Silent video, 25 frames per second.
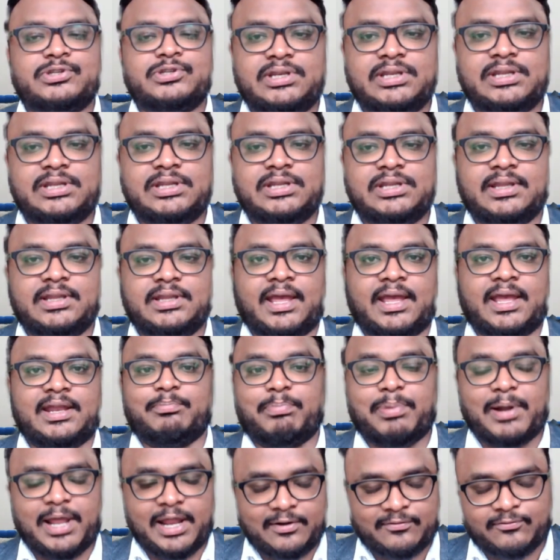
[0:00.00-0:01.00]
and
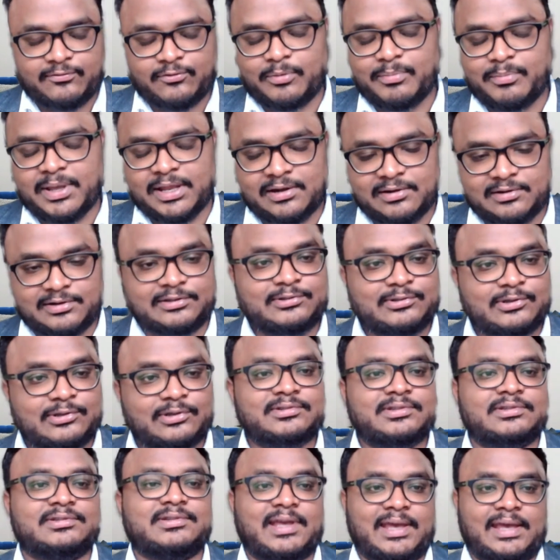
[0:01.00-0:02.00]
platform and resources
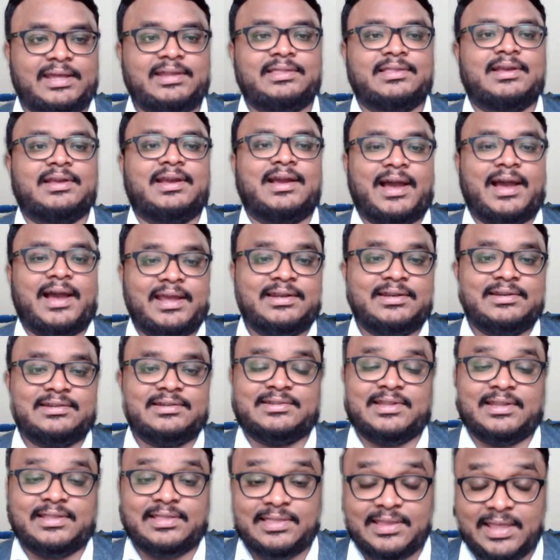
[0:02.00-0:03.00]
and the guidance that
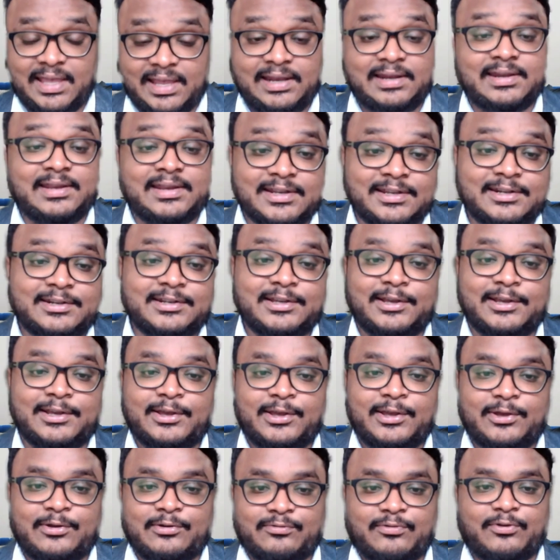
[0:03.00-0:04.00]
they needed
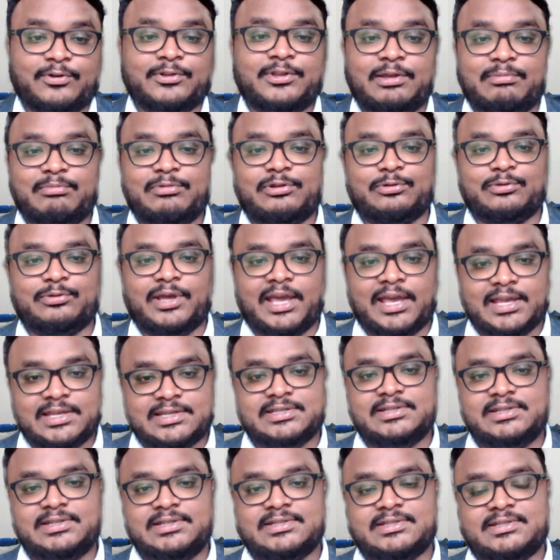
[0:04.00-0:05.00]
for them to actually
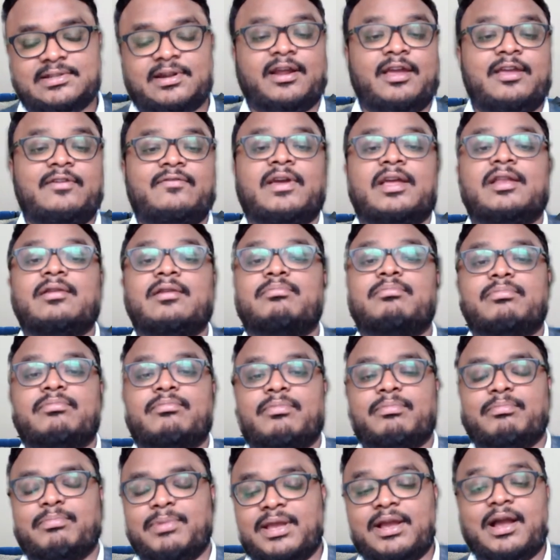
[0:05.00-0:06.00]
strive and
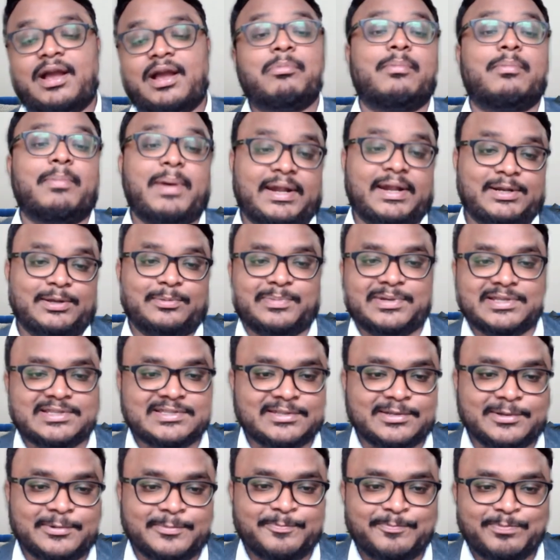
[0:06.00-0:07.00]
become a better
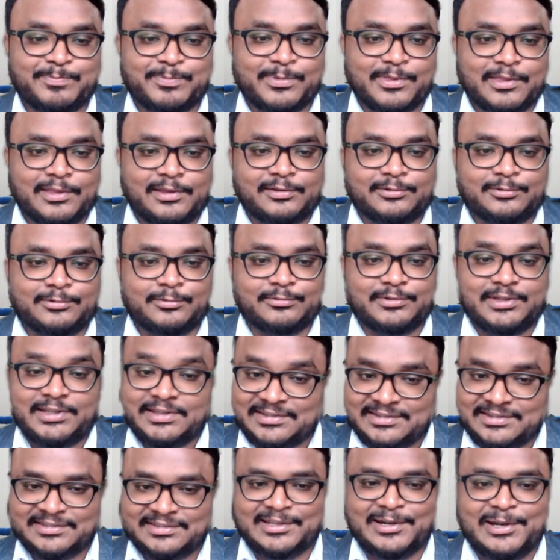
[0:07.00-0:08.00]
person. So this
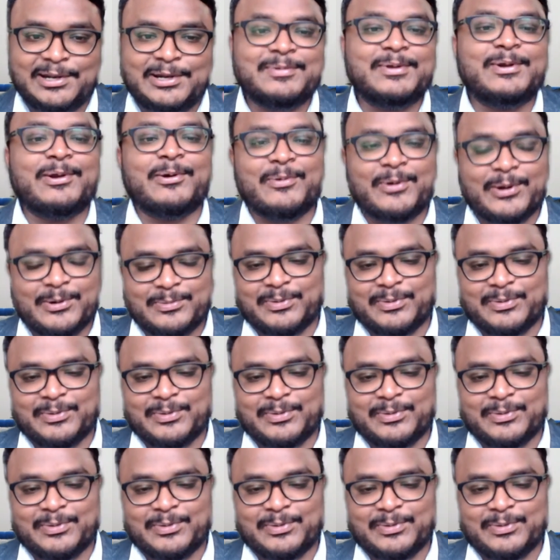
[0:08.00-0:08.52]
is a little bit about my